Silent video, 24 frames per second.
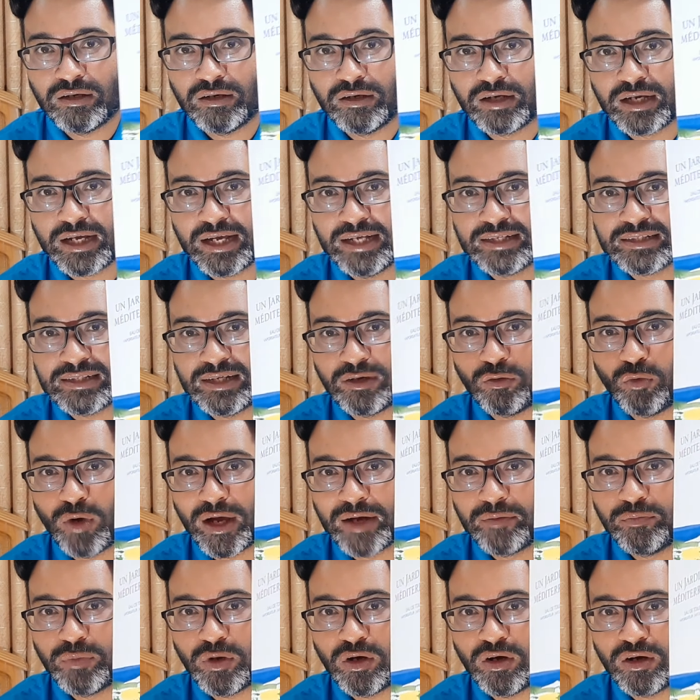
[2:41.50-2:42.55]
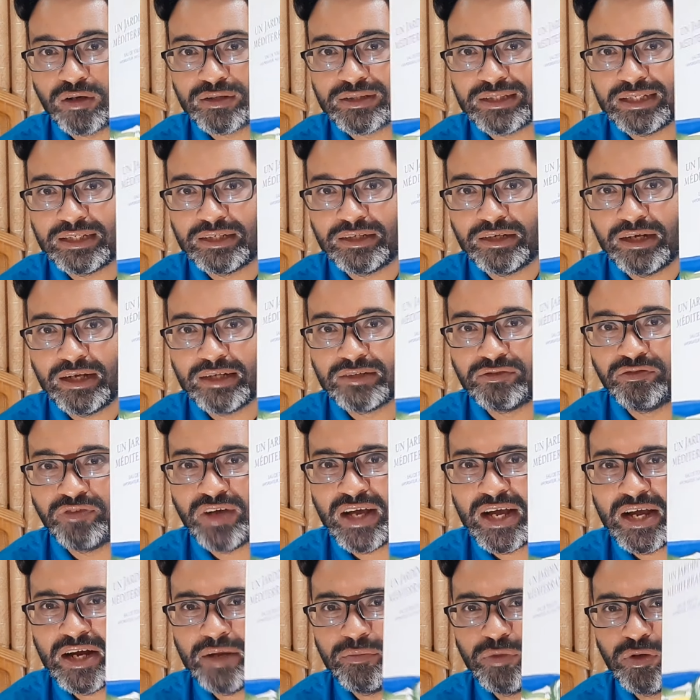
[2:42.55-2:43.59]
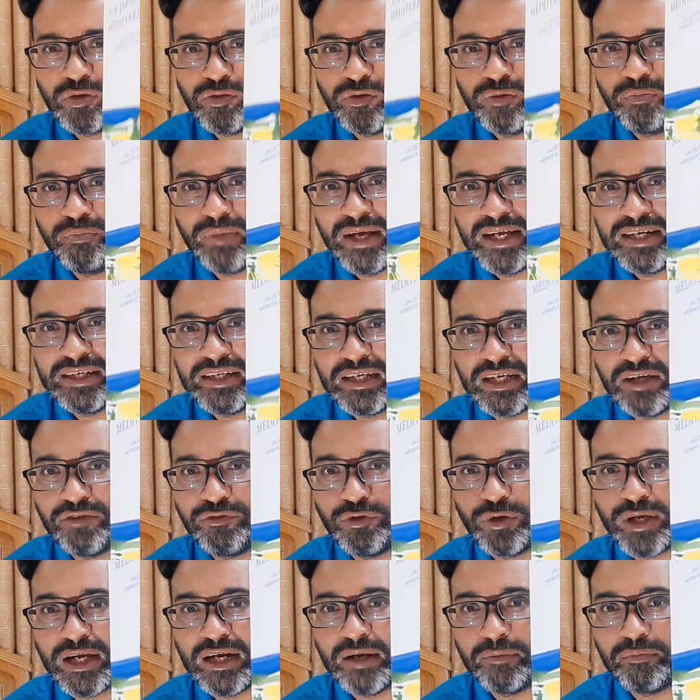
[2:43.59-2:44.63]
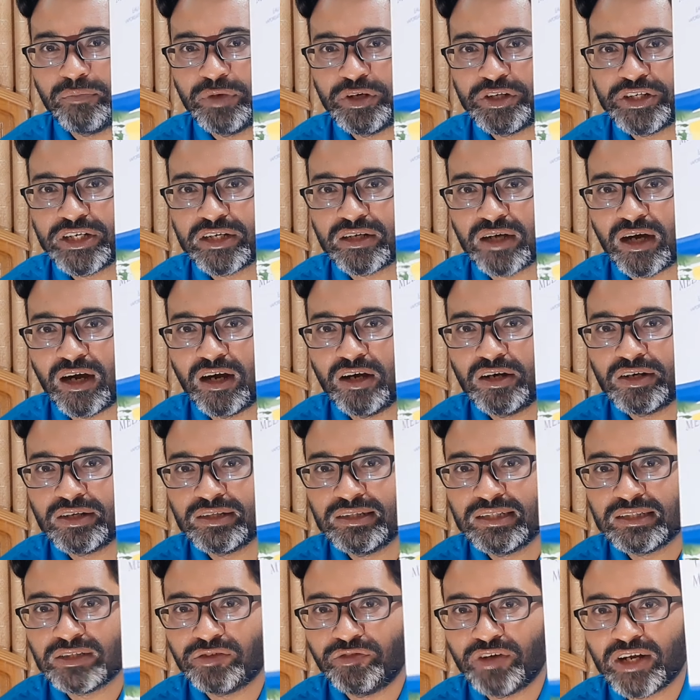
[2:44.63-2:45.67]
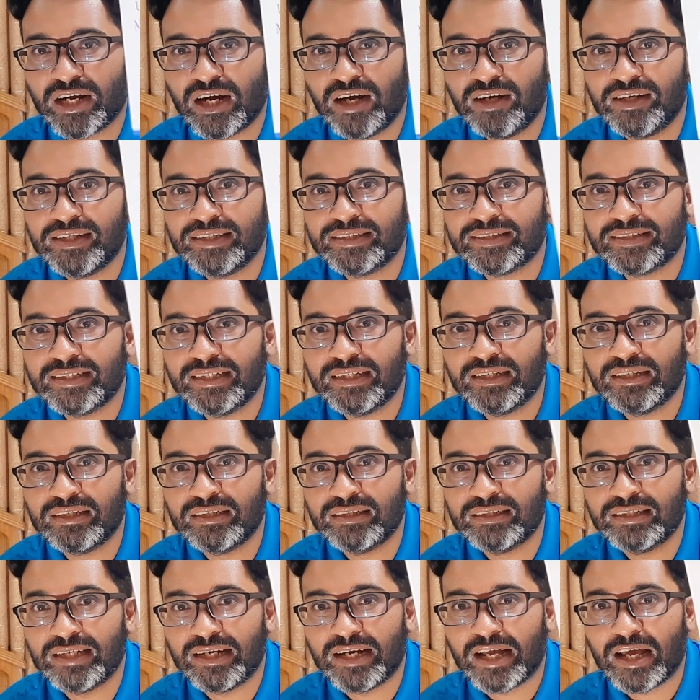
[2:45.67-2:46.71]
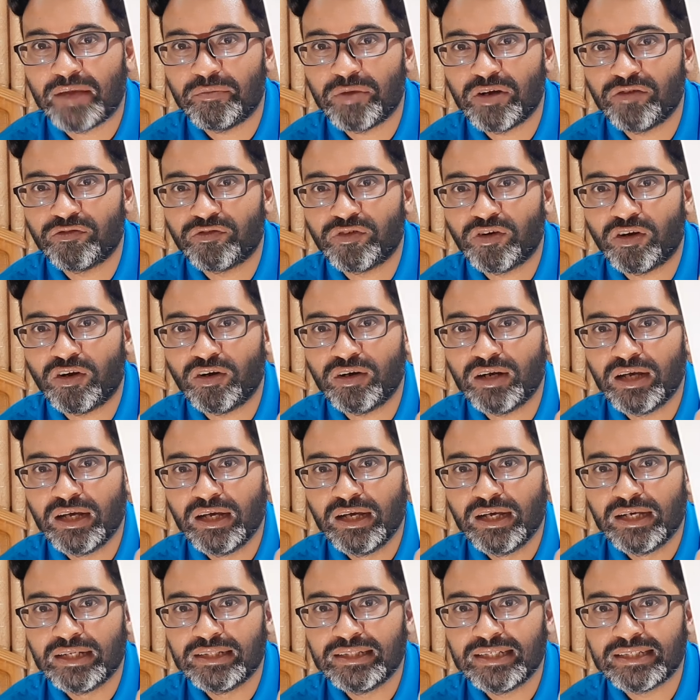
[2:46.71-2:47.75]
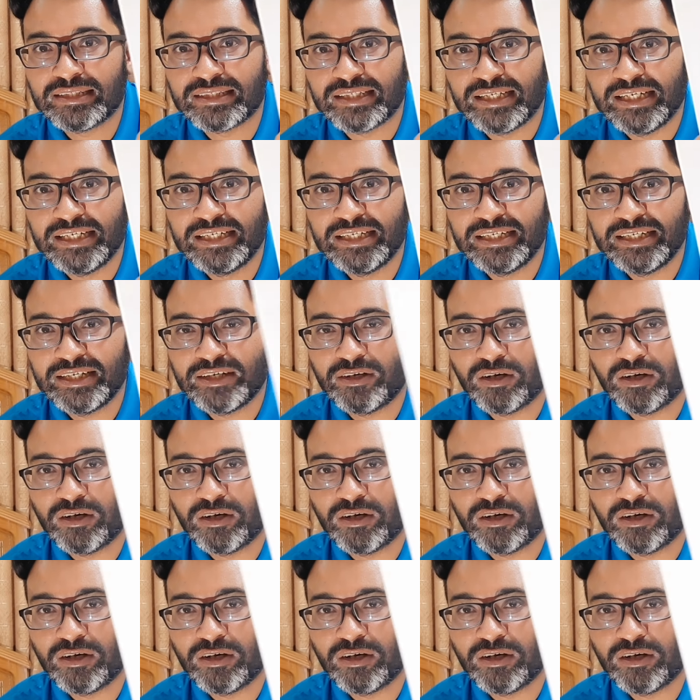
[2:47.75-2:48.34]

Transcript: Okay, it's like white box. It, it's very beautiful painting. If you can appreciate art, these are very artistic. The name in front, this is EDT